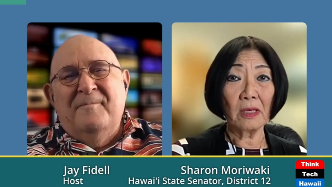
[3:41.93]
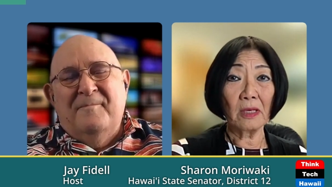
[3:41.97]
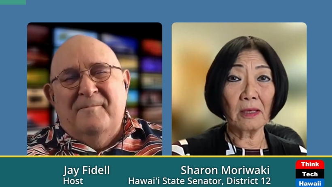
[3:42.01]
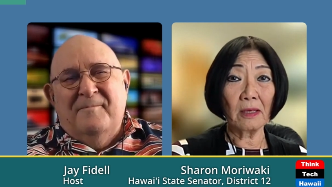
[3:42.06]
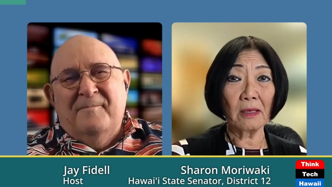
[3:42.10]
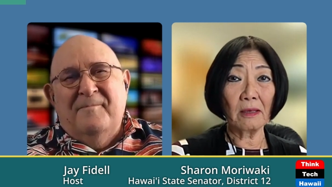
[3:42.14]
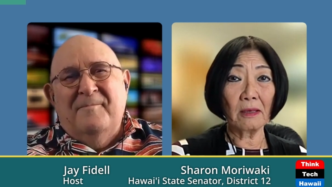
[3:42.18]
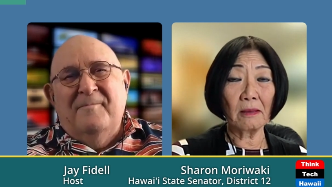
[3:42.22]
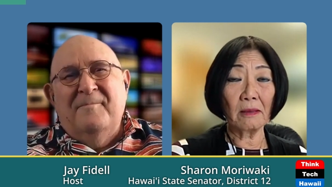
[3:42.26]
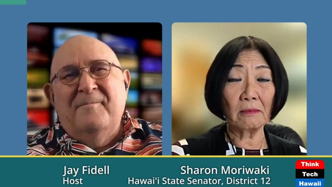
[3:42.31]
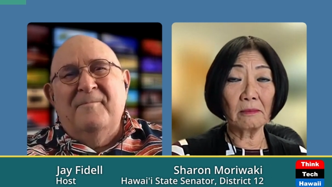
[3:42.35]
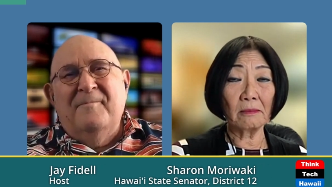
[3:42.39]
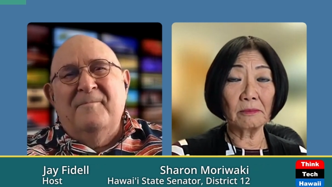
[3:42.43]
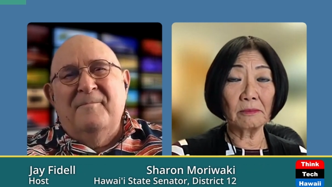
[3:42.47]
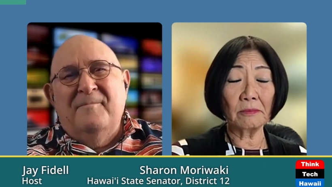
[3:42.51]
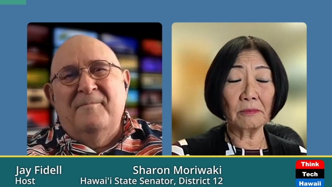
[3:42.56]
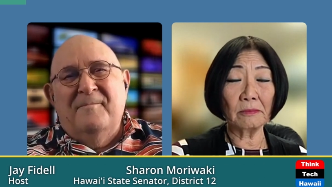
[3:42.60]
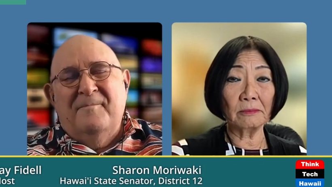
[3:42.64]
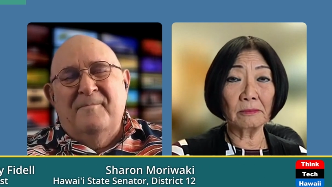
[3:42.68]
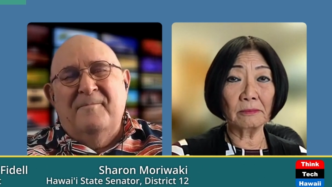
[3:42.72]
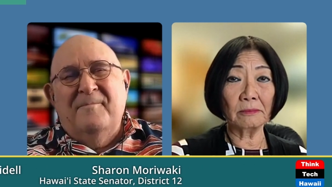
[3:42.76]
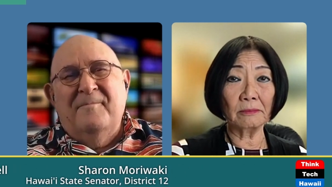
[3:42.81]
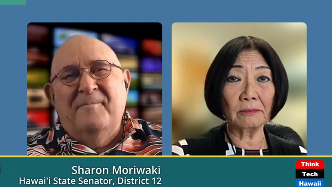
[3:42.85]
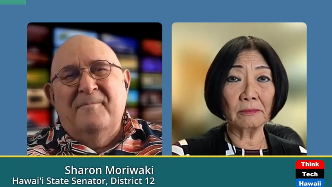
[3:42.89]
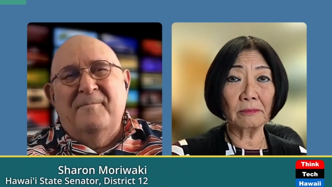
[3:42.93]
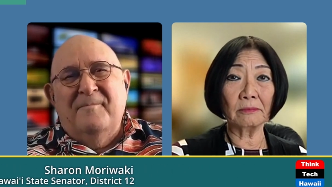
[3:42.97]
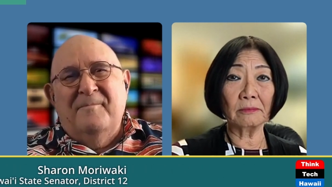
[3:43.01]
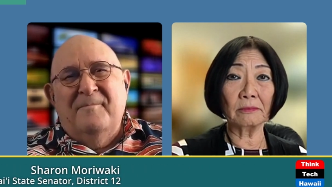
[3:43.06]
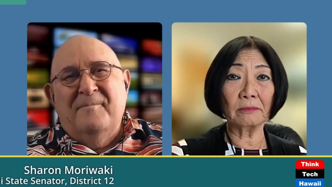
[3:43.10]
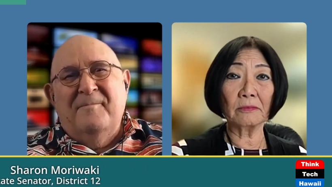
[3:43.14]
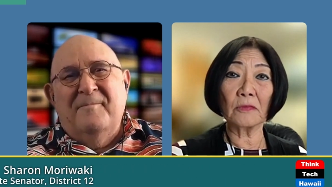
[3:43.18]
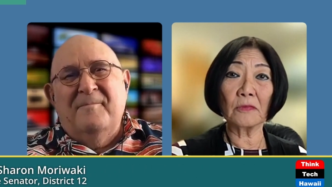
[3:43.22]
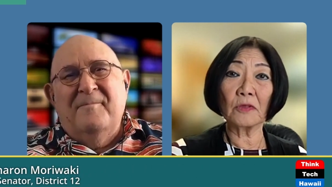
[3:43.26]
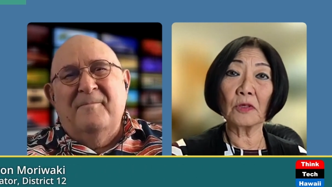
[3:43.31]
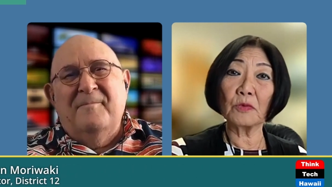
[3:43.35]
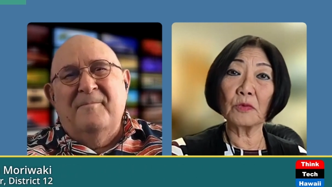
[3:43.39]
Speaker 1: Um,
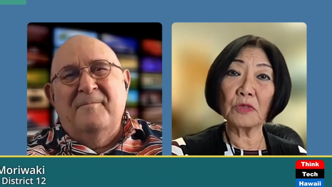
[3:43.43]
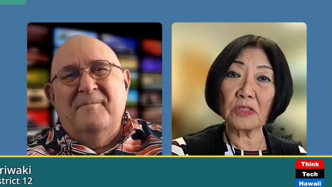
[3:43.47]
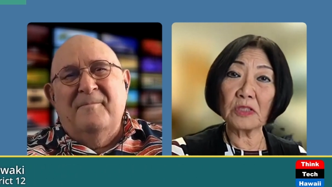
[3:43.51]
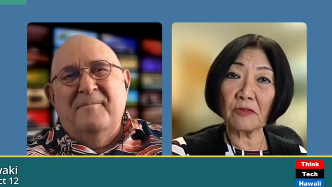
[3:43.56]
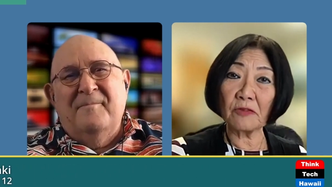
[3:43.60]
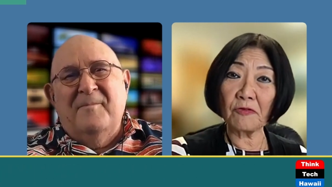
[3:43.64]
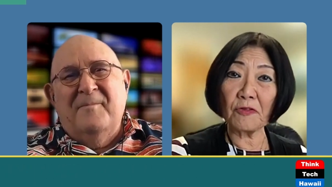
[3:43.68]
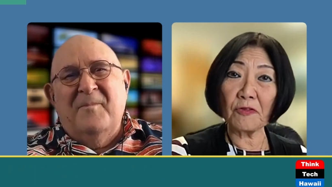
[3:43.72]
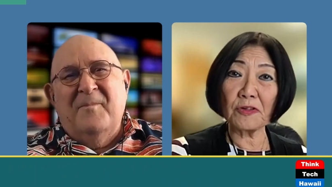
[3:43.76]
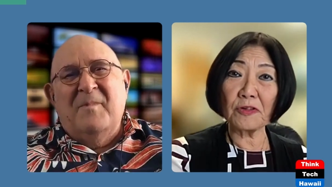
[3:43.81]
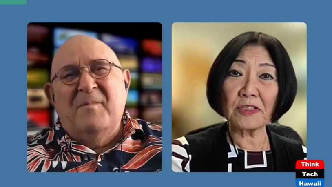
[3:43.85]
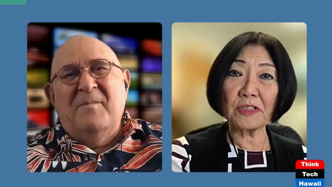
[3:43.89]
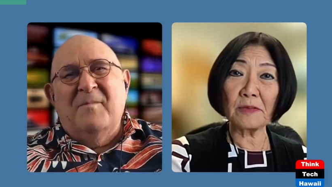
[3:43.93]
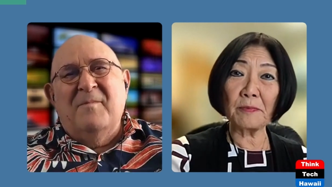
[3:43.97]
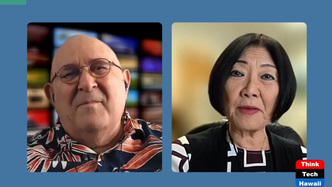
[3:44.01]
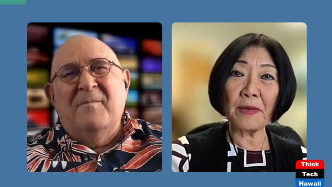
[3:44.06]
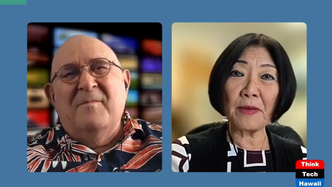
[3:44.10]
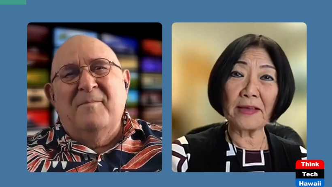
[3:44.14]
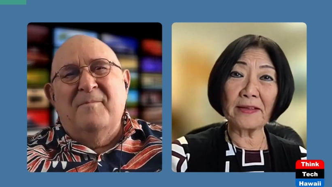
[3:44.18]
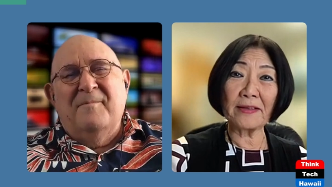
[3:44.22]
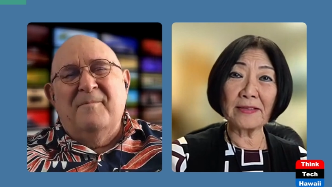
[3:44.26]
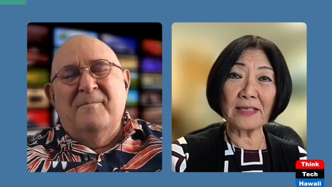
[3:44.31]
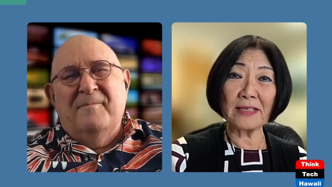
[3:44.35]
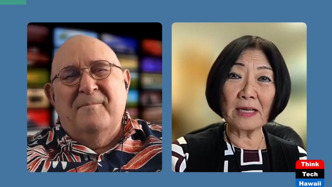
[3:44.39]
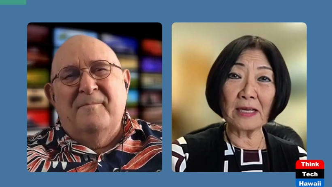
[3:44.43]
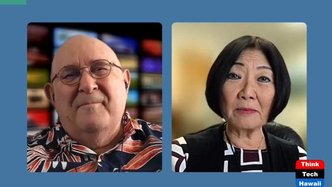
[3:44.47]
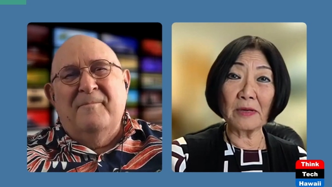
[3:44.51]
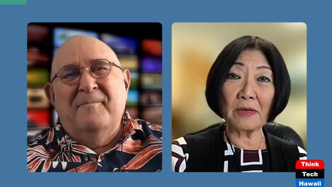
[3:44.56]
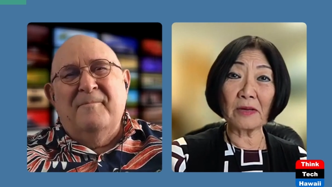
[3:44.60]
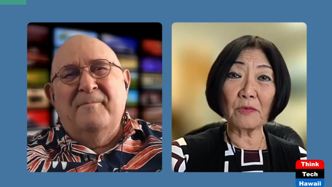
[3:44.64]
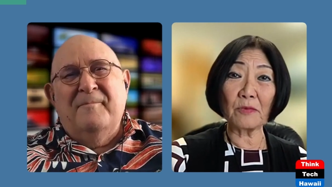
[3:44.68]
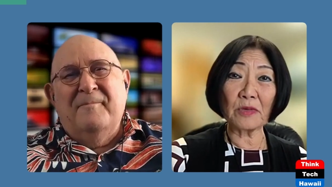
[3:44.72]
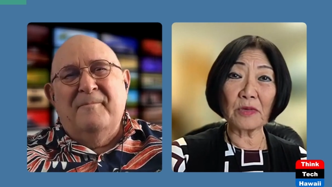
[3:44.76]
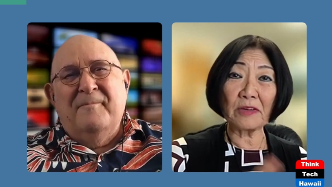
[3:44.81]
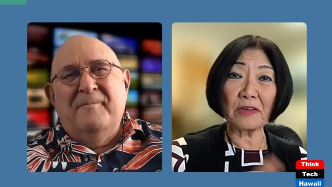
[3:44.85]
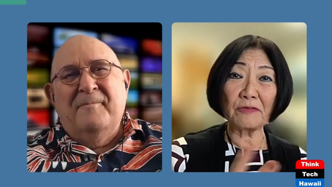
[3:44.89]
it was the first, the
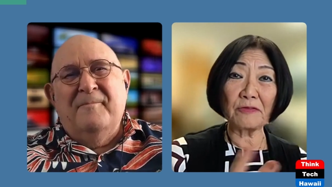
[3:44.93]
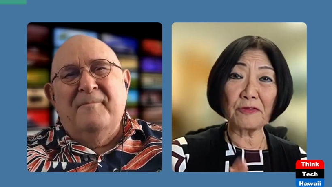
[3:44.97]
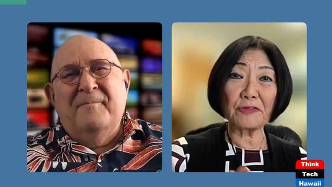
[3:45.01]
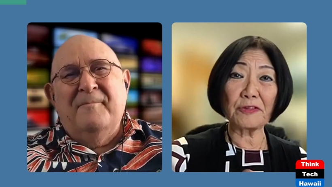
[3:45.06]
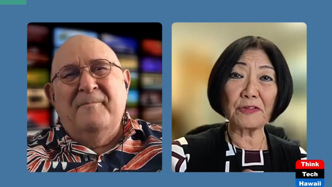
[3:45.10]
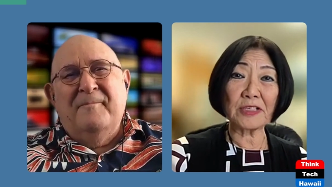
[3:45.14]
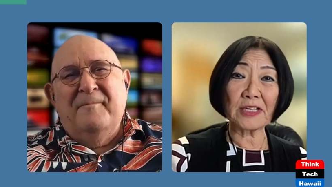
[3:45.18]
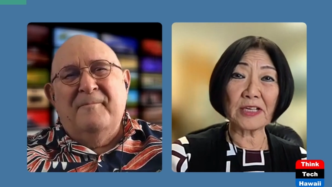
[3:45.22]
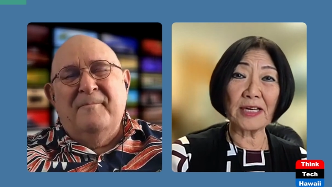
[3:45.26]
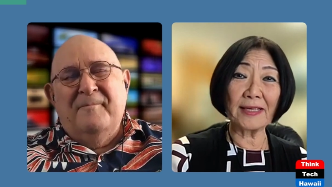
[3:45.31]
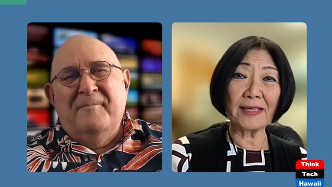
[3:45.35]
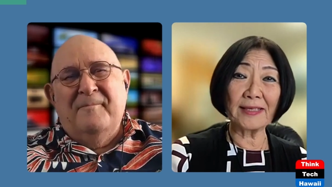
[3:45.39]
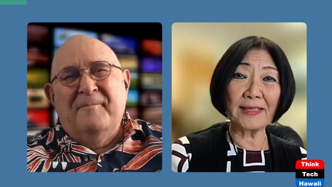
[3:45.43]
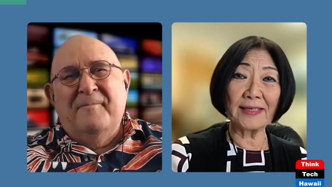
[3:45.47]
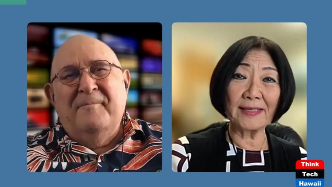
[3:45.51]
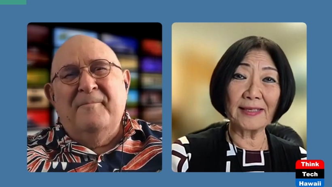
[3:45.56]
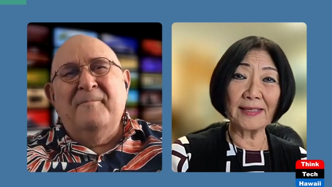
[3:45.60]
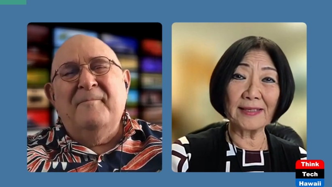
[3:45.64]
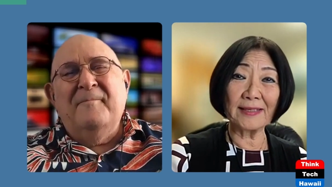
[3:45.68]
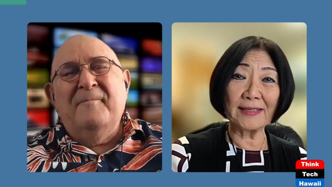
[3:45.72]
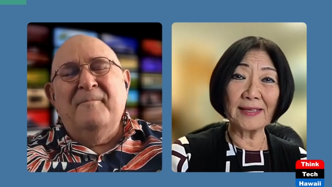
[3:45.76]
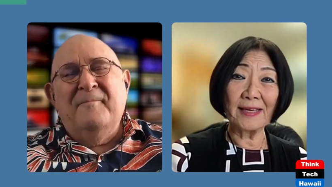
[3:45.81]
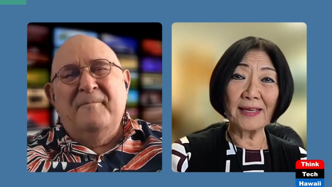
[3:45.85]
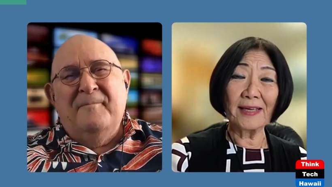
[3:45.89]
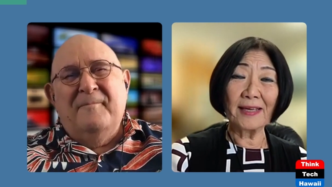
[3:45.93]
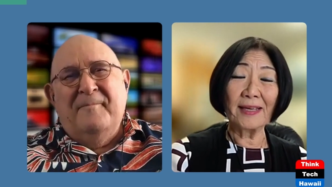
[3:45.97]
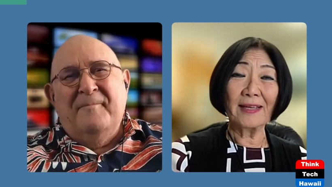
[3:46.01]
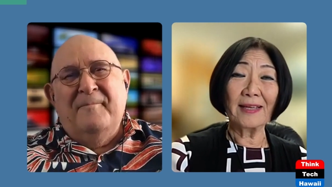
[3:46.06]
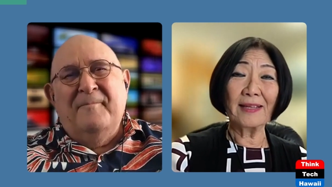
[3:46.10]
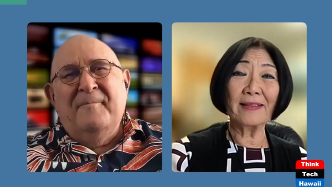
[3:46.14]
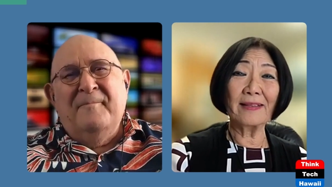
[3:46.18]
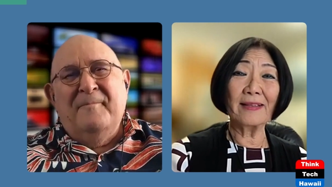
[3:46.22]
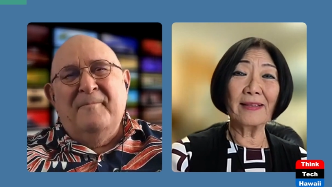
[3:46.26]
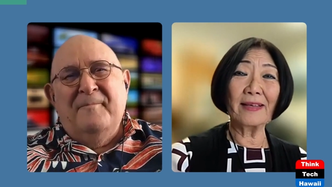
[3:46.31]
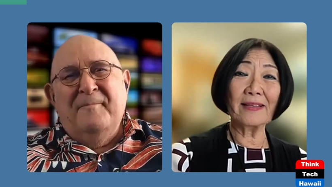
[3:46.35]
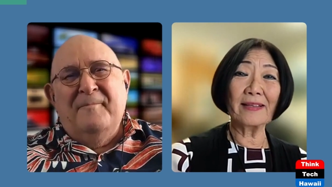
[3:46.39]
pandemic when I first got in,
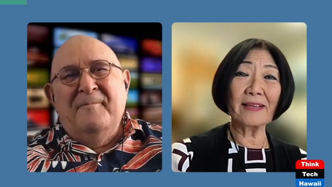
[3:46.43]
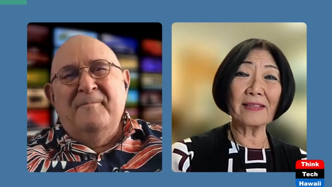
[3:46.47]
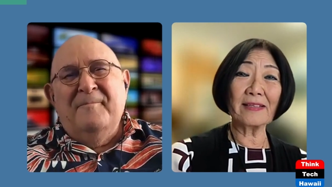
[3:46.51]
and then